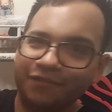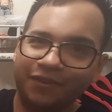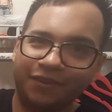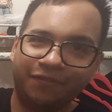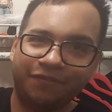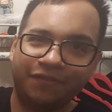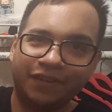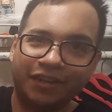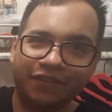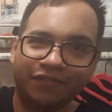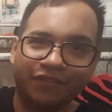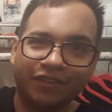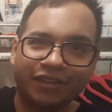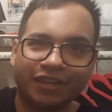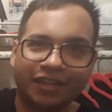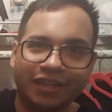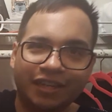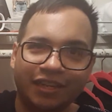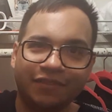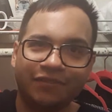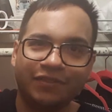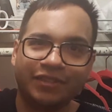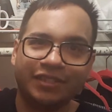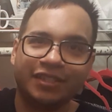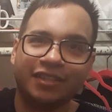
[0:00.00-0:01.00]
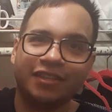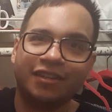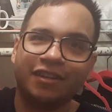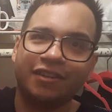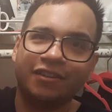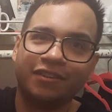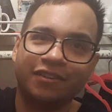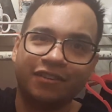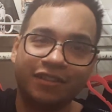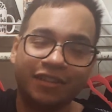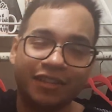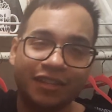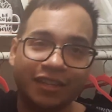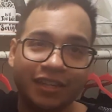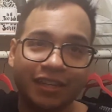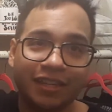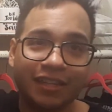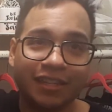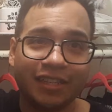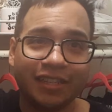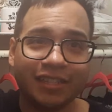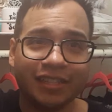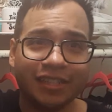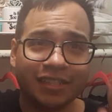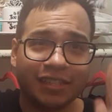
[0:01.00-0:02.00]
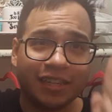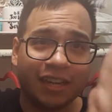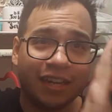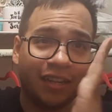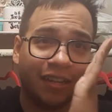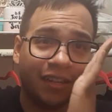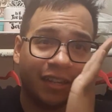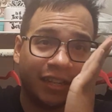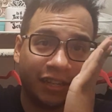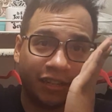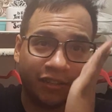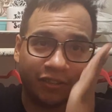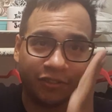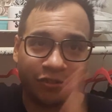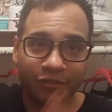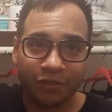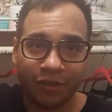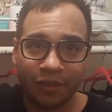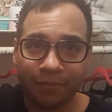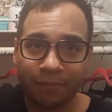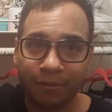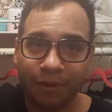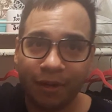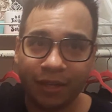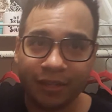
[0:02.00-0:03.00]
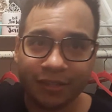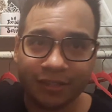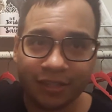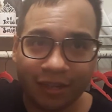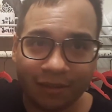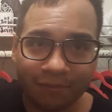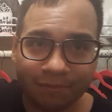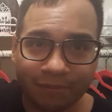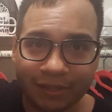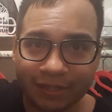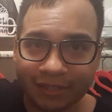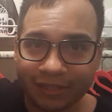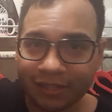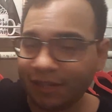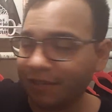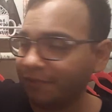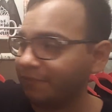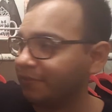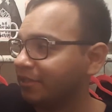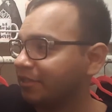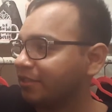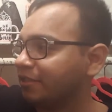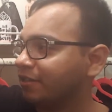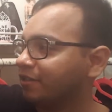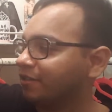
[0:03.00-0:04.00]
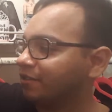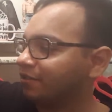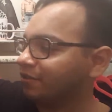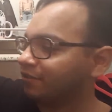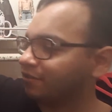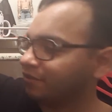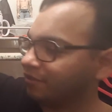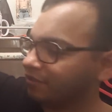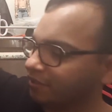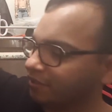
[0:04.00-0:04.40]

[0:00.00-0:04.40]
my favorite kind of material. This is kind of like your trip Hot Topic type material.